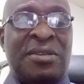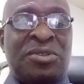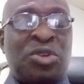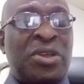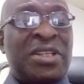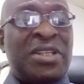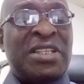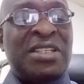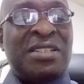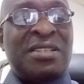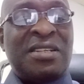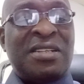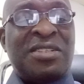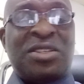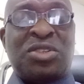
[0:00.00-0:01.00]
So
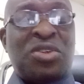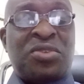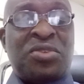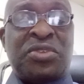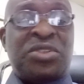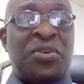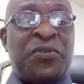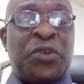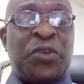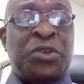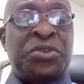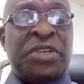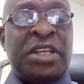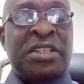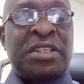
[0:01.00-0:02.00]
it's
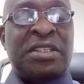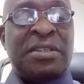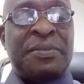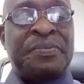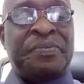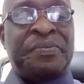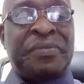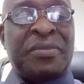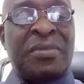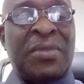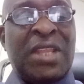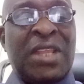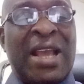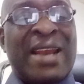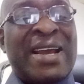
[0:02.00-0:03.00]
unfortunate.
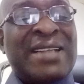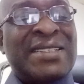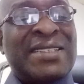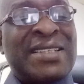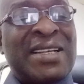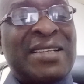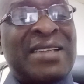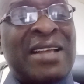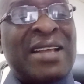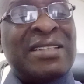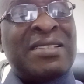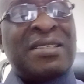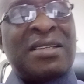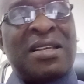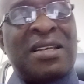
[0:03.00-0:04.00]
And I think
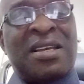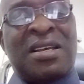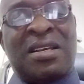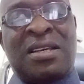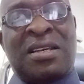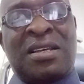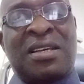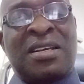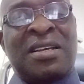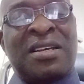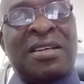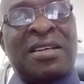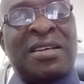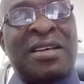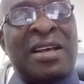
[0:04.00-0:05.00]
that,
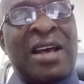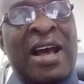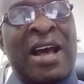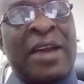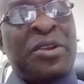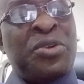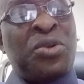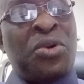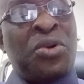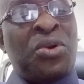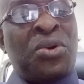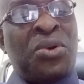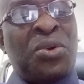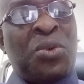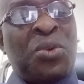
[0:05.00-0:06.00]
I don't
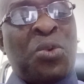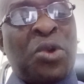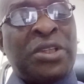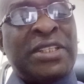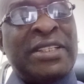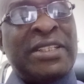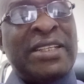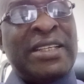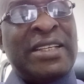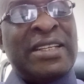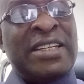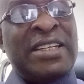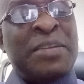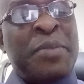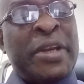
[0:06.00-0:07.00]
know what the
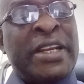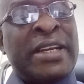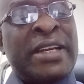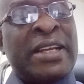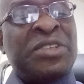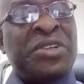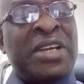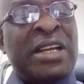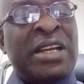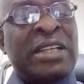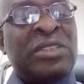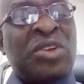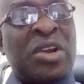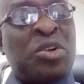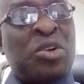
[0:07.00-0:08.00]
Independent National
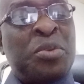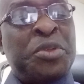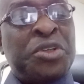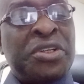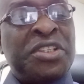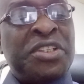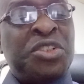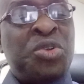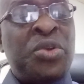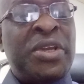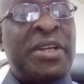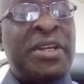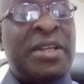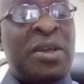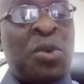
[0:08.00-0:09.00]
Electoral Commission is
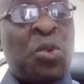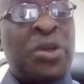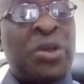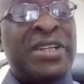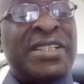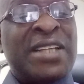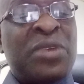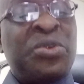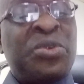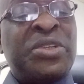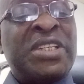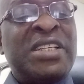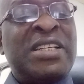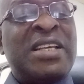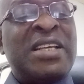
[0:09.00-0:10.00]
doing, what the
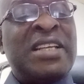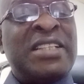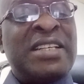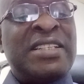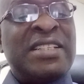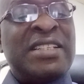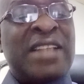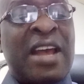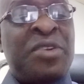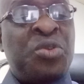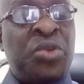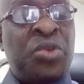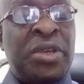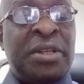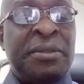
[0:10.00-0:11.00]
security agencies are
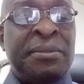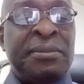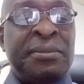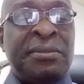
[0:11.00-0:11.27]
doing,